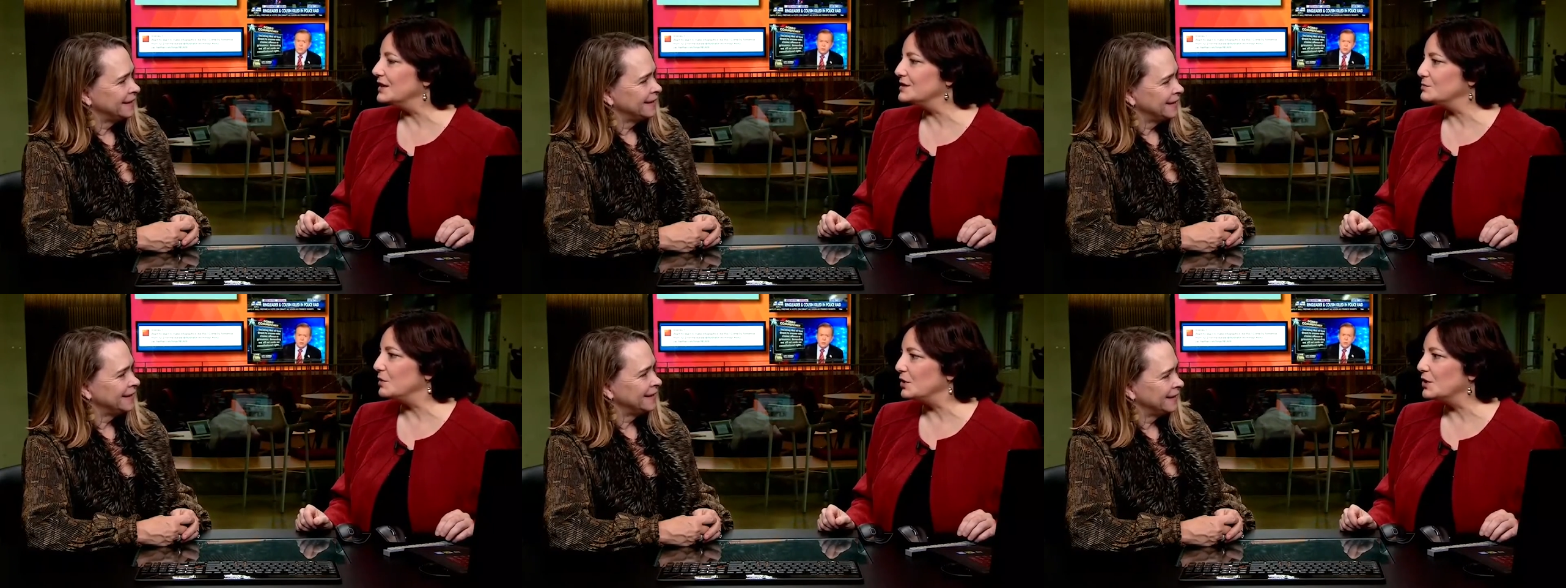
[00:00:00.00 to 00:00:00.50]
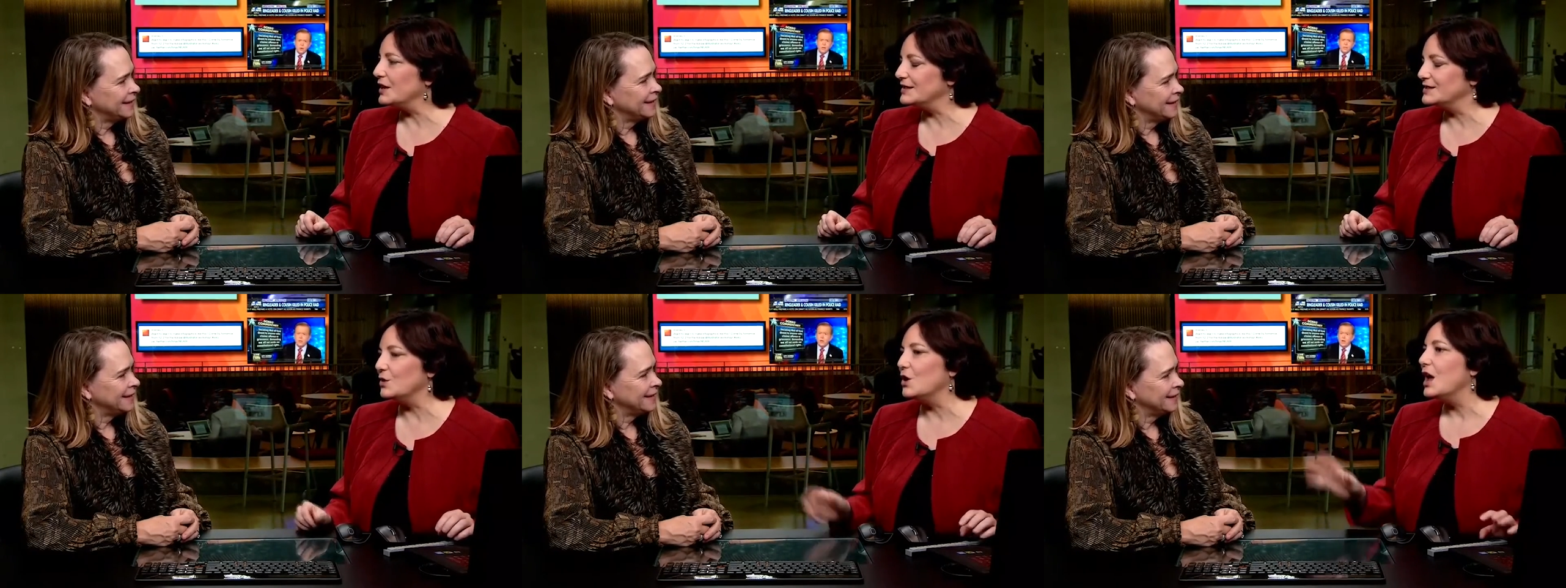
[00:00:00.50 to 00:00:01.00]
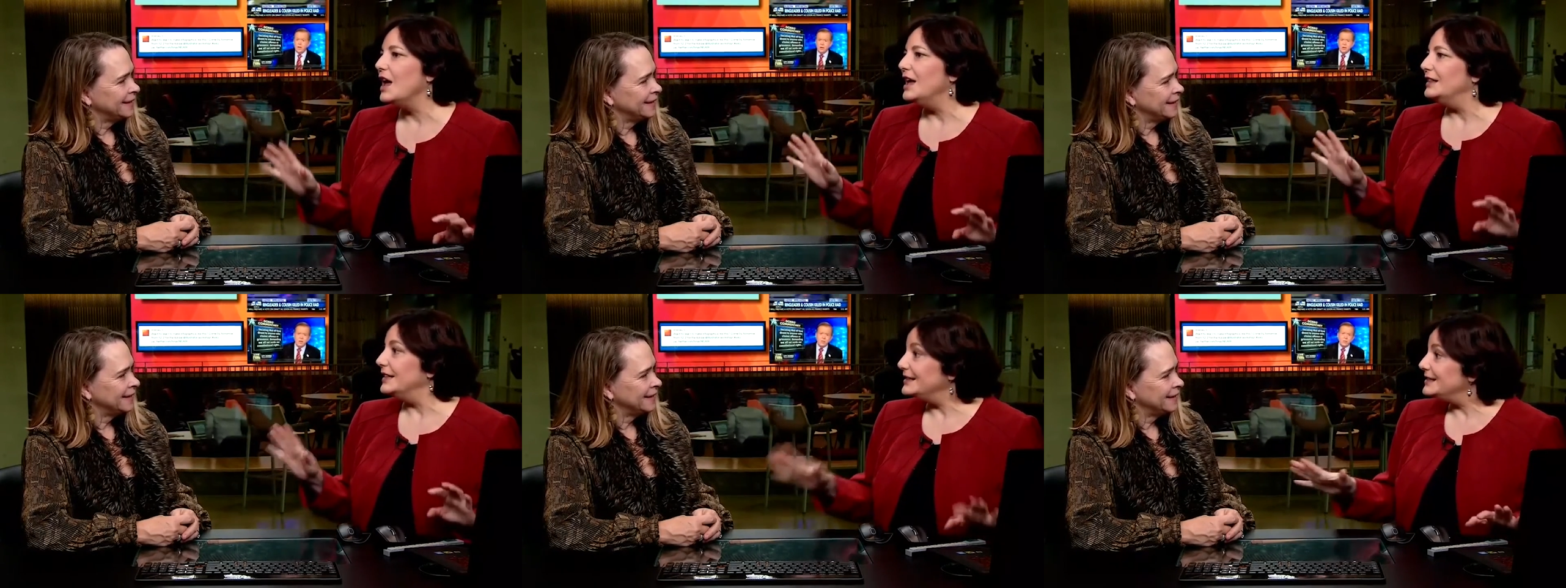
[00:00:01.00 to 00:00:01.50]
Speaker 1: experience. So
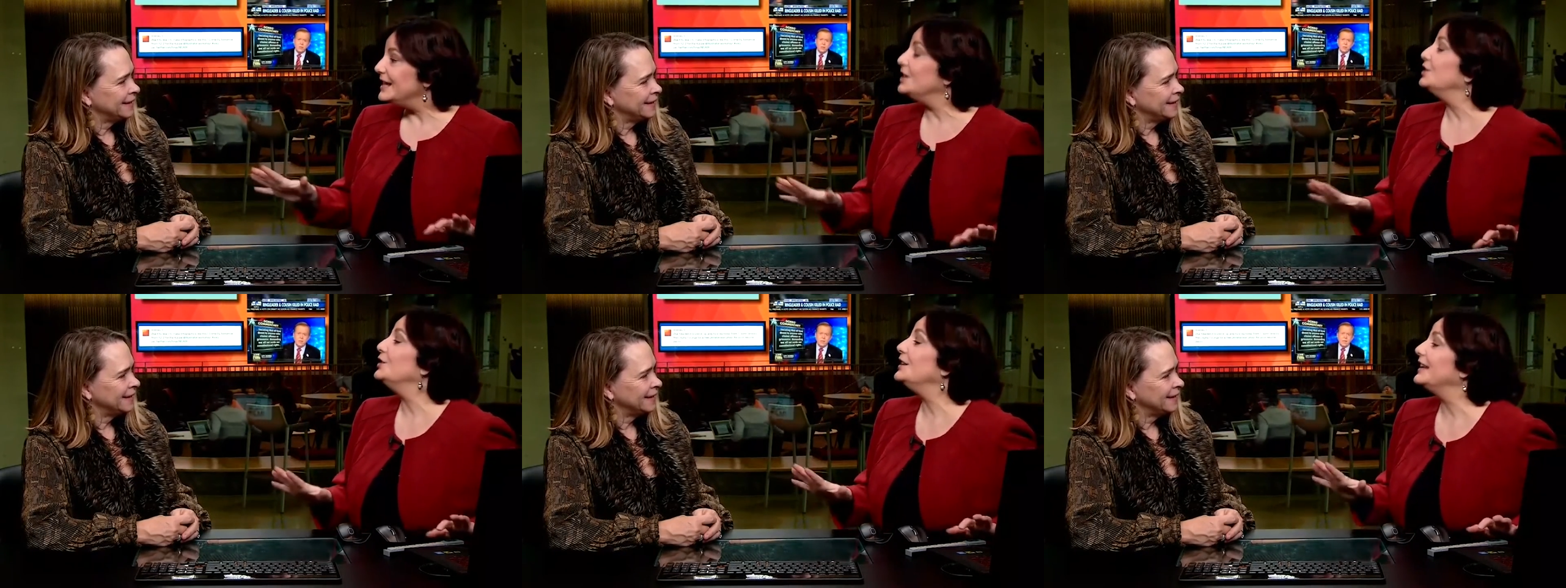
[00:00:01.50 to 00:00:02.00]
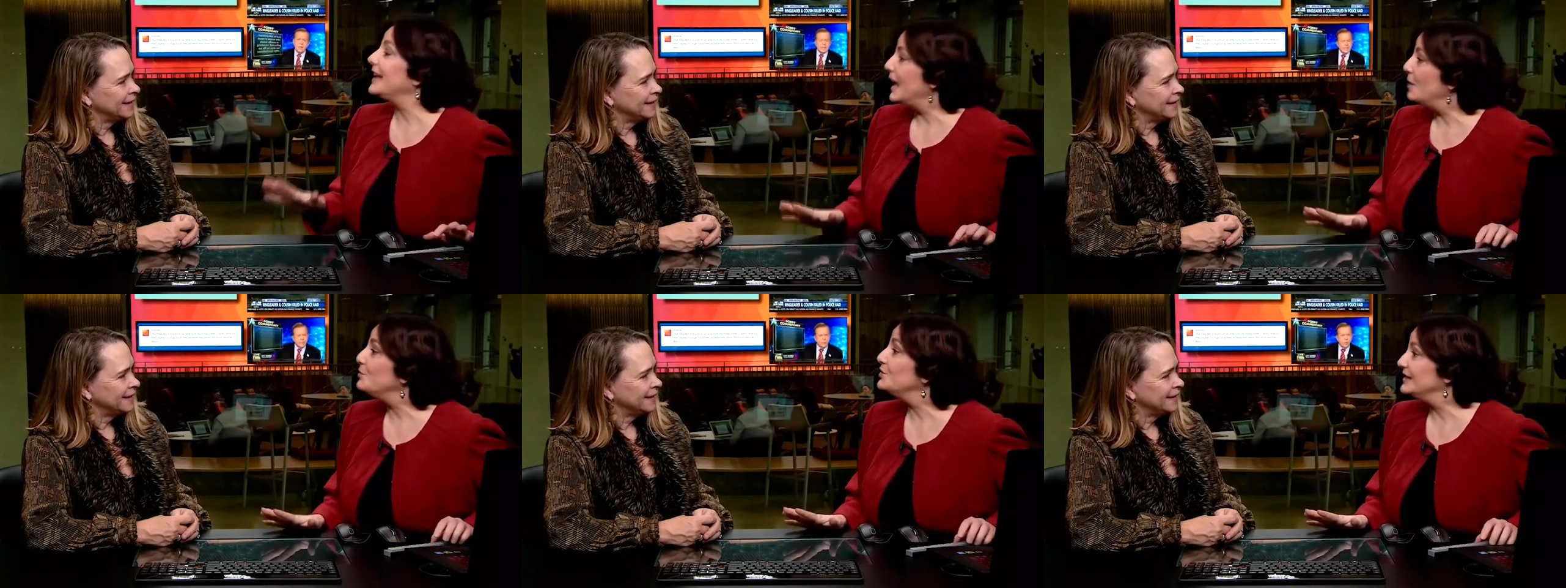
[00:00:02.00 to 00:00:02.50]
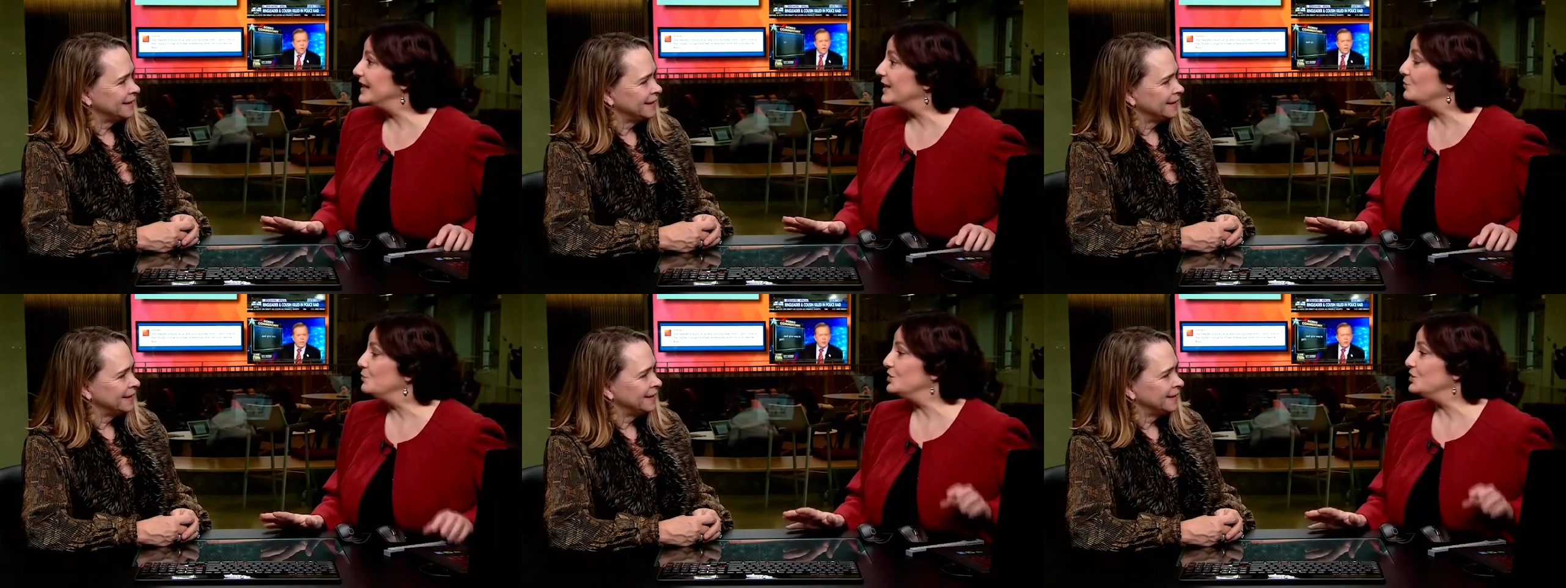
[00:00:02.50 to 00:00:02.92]
let's take a look at Ampersand,